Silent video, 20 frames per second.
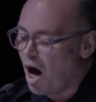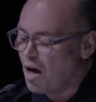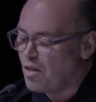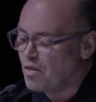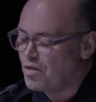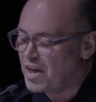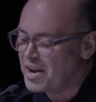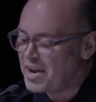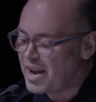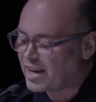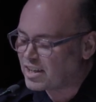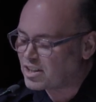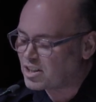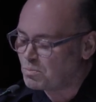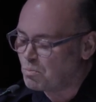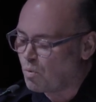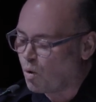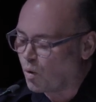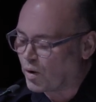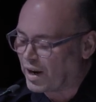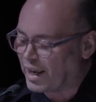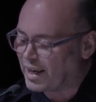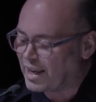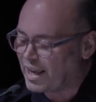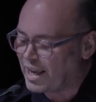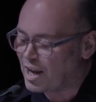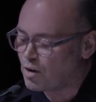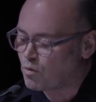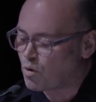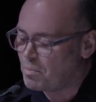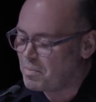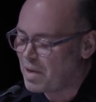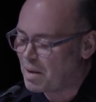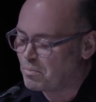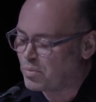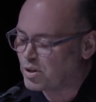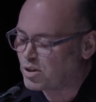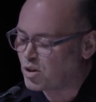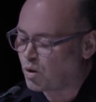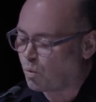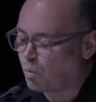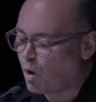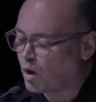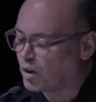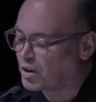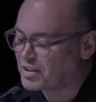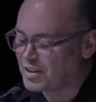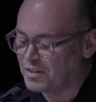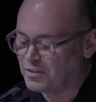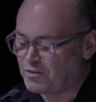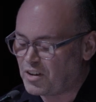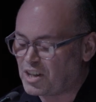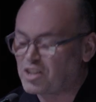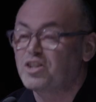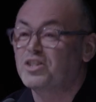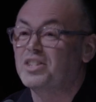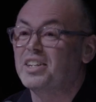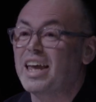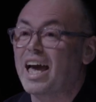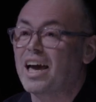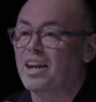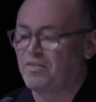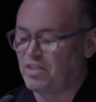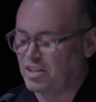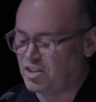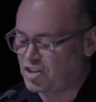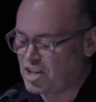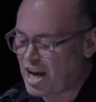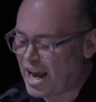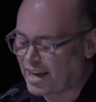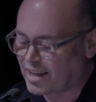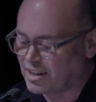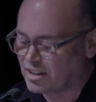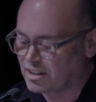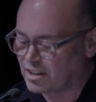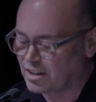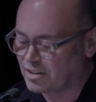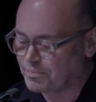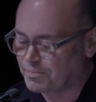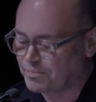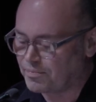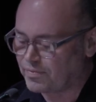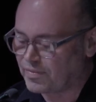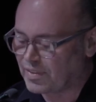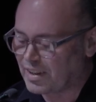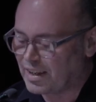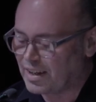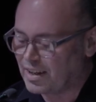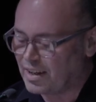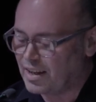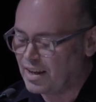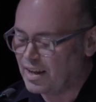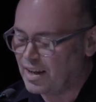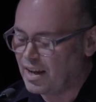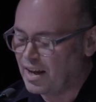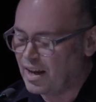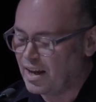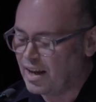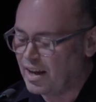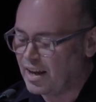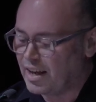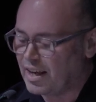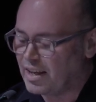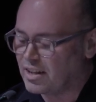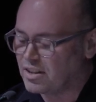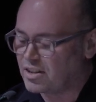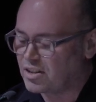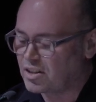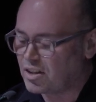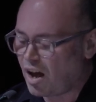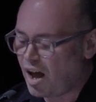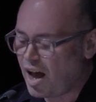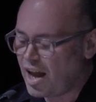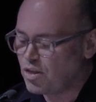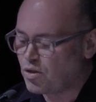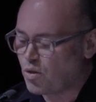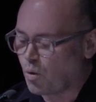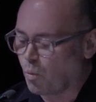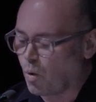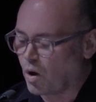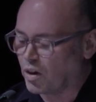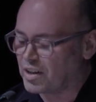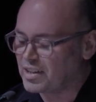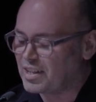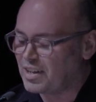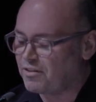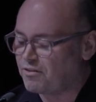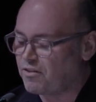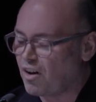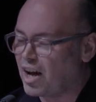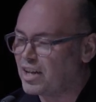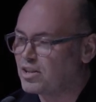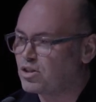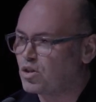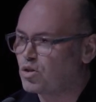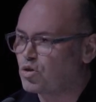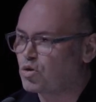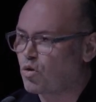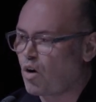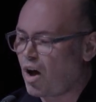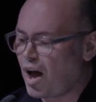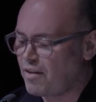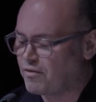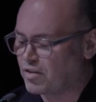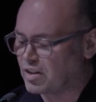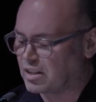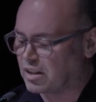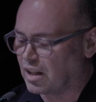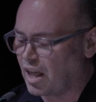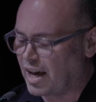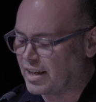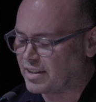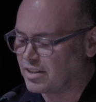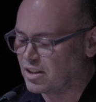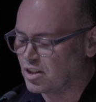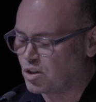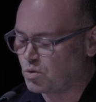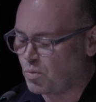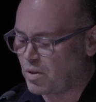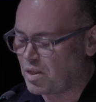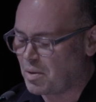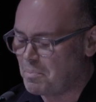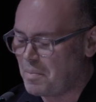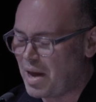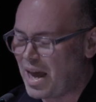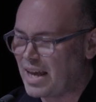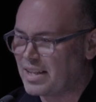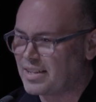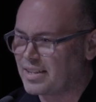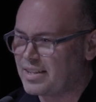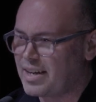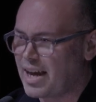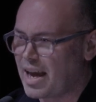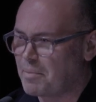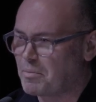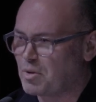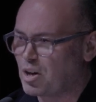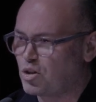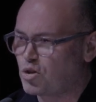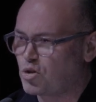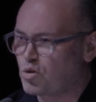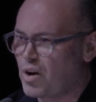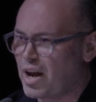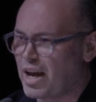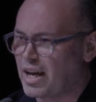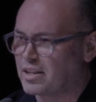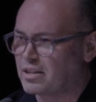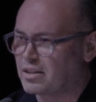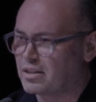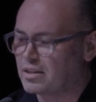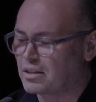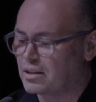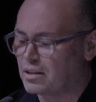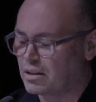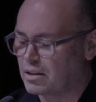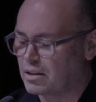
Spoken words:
The next morning, he remembers the wallet and fishes it out of his jacket. Inside the wallet, he finds a driver's license with a man's name and address.